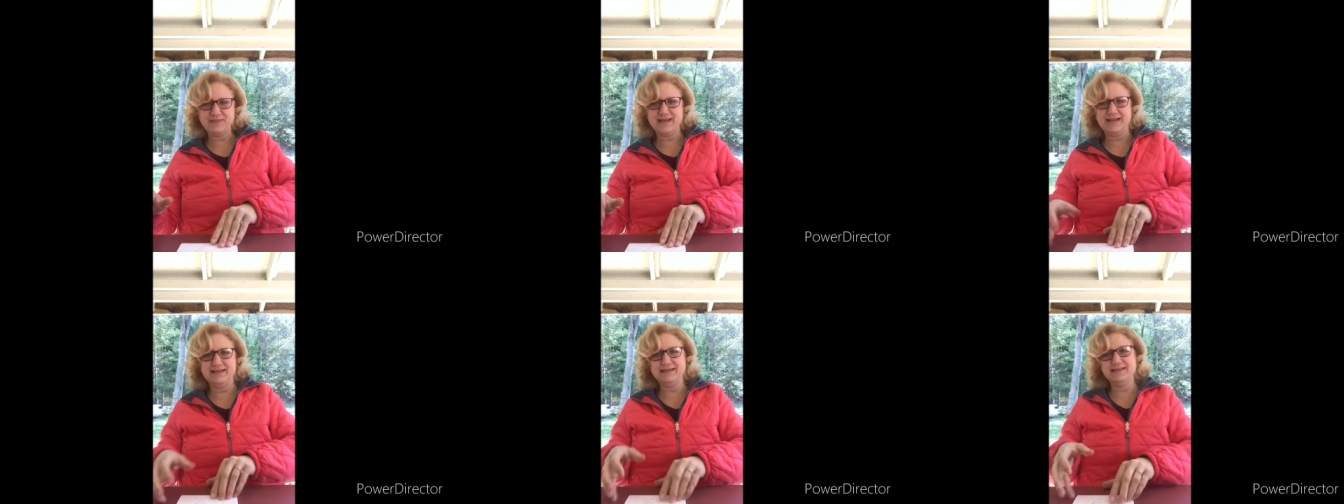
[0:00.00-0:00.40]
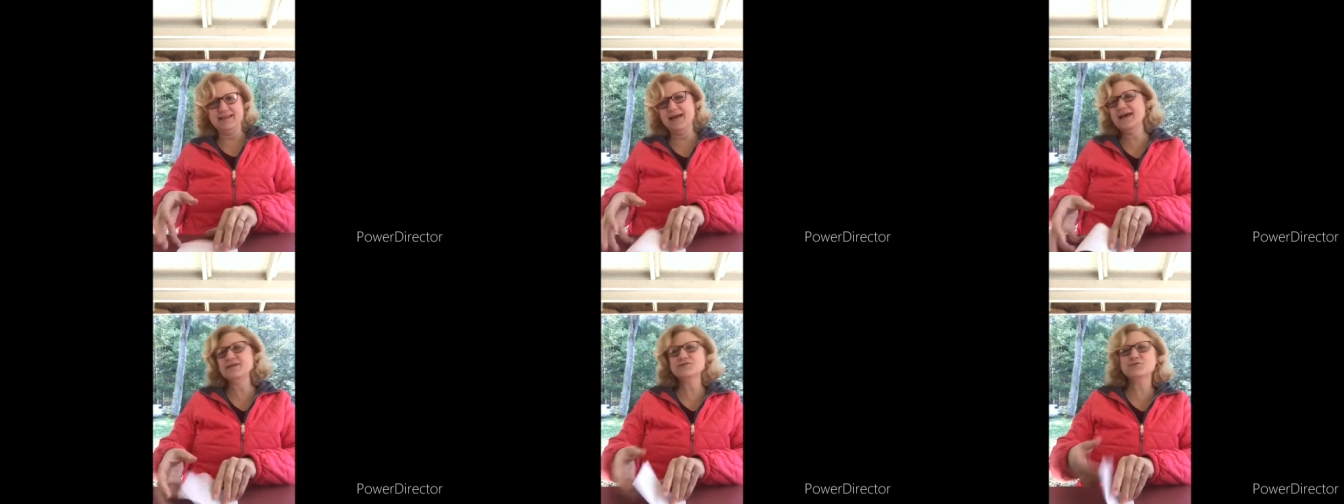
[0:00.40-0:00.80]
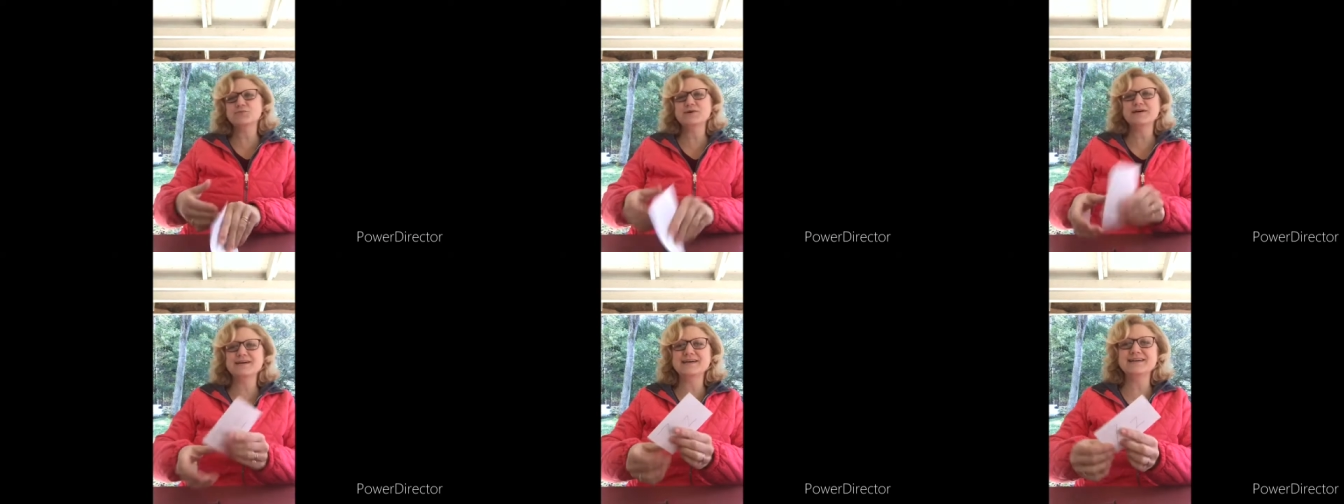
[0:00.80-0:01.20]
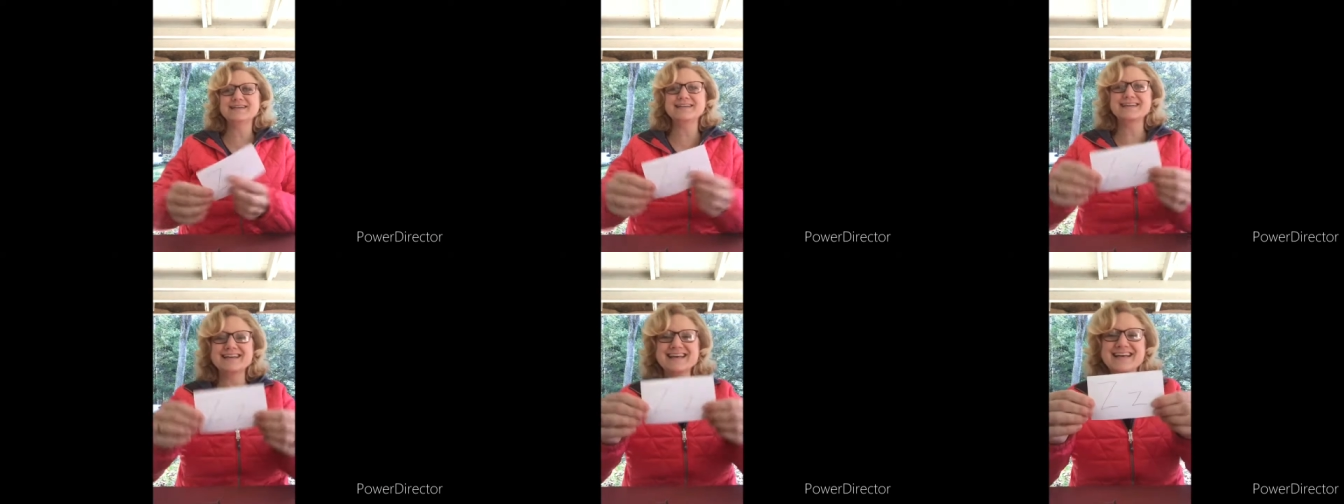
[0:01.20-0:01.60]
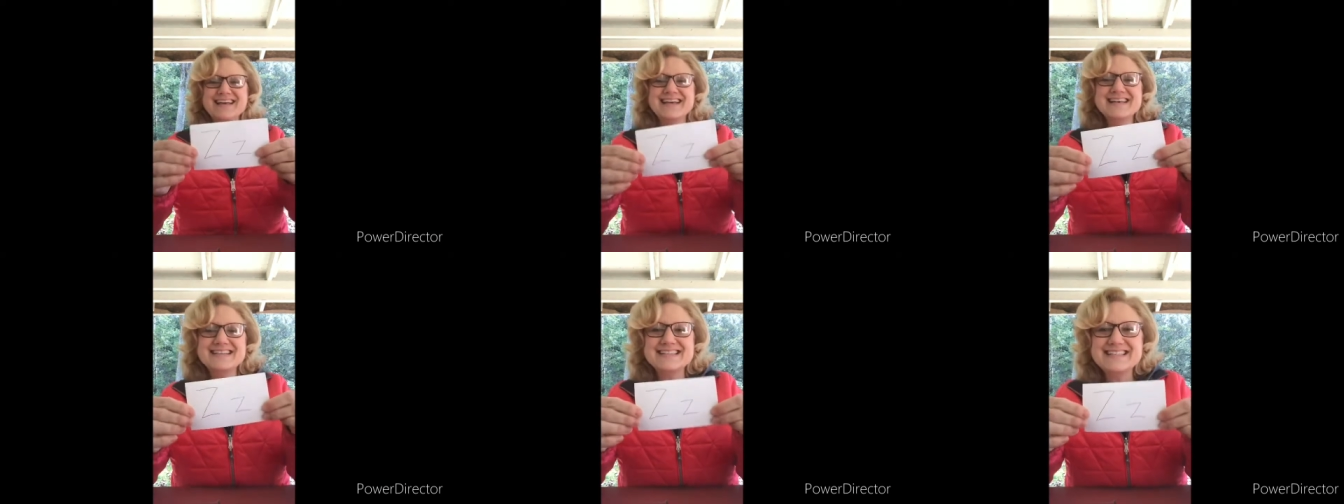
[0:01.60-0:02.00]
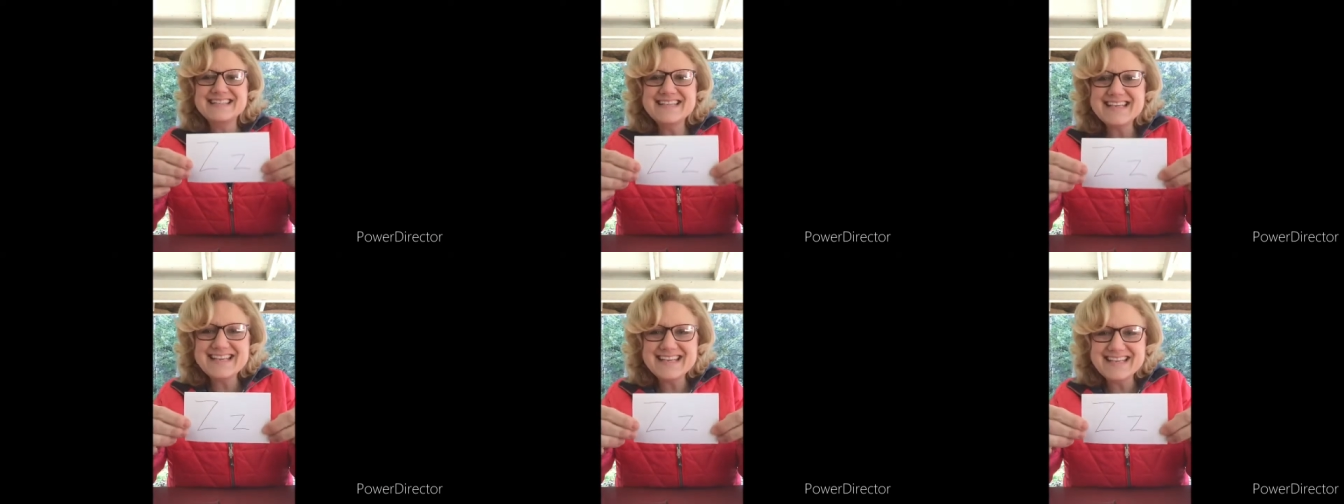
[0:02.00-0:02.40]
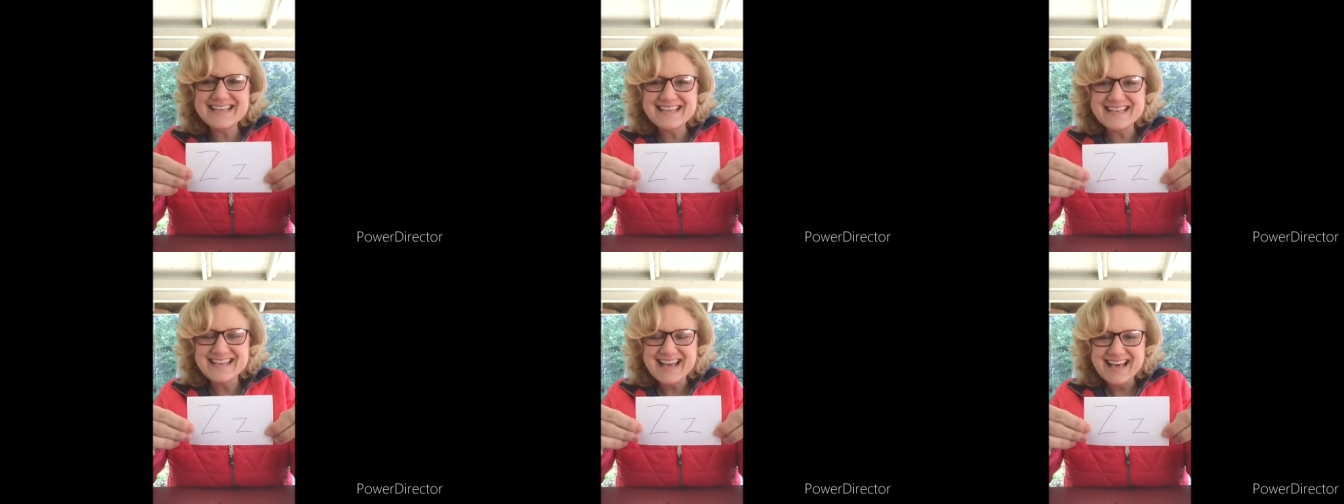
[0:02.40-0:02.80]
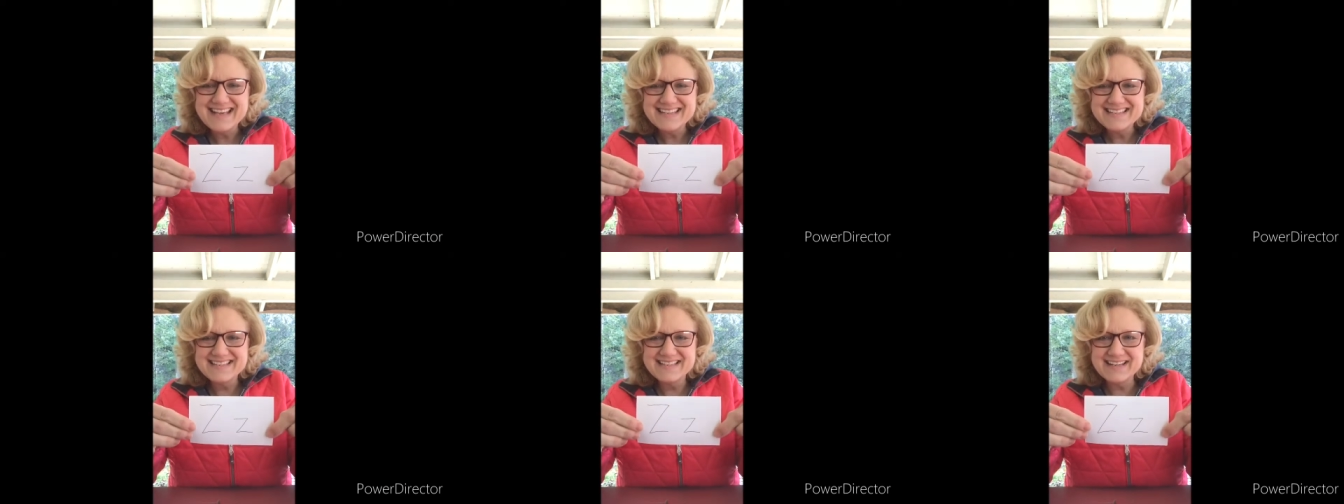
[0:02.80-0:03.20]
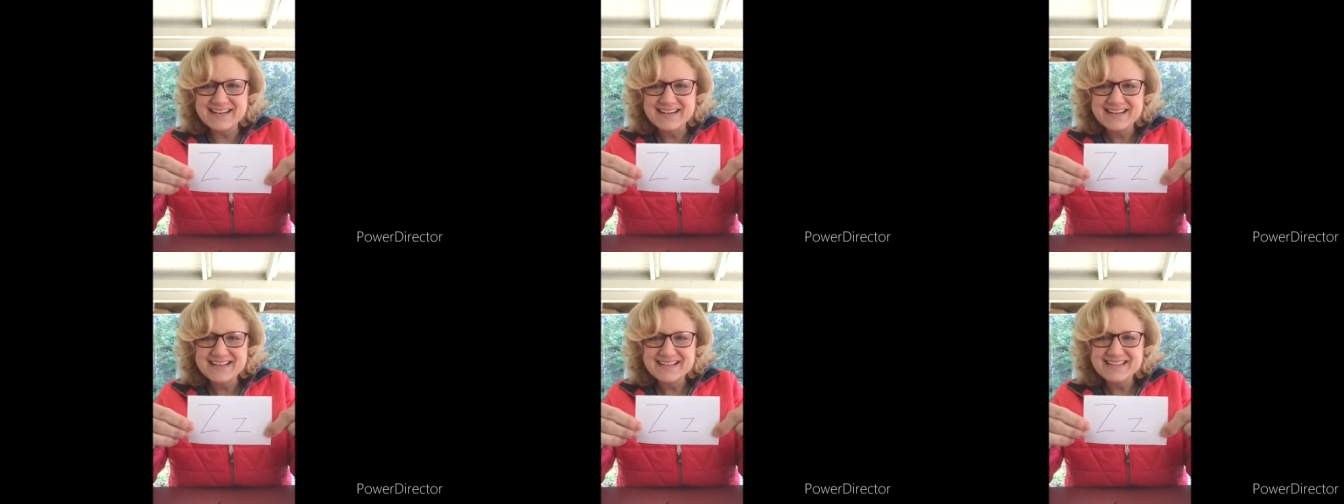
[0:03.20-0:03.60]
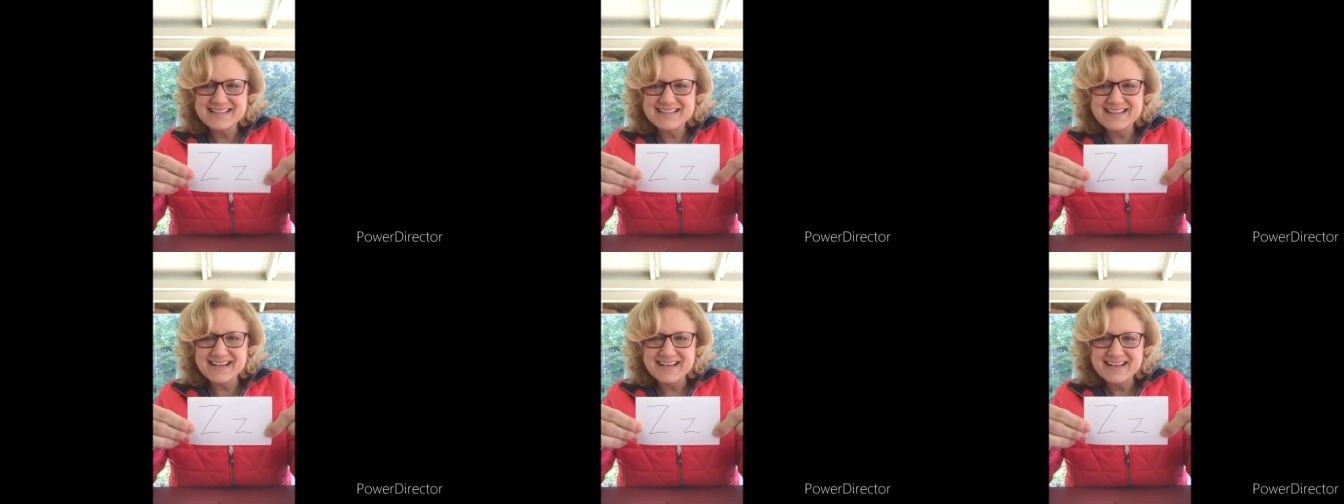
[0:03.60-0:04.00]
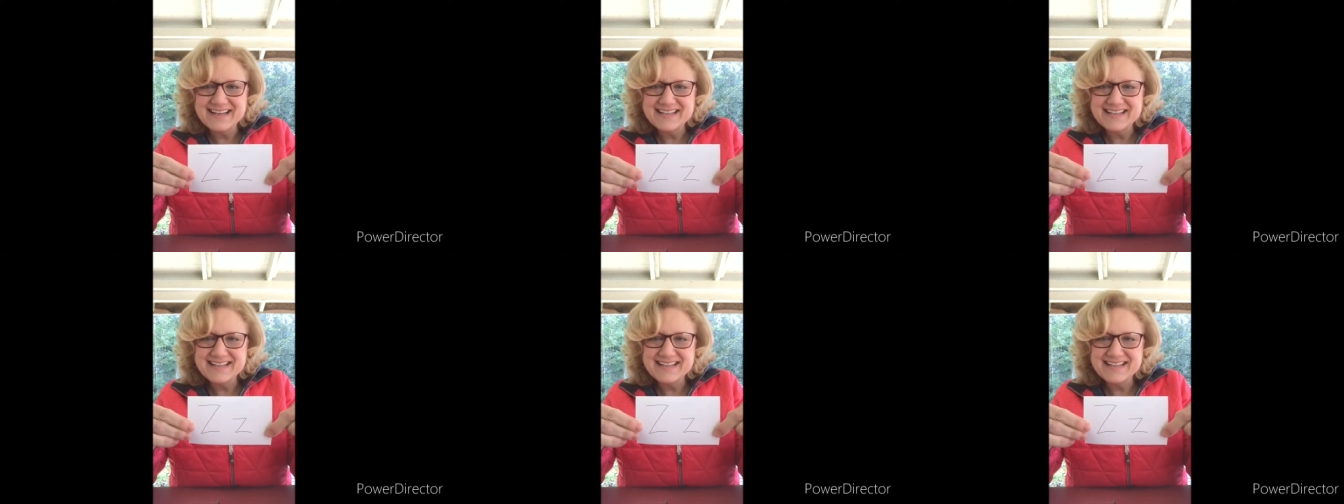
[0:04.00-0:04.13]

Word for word: And last one, Z, Z, Z,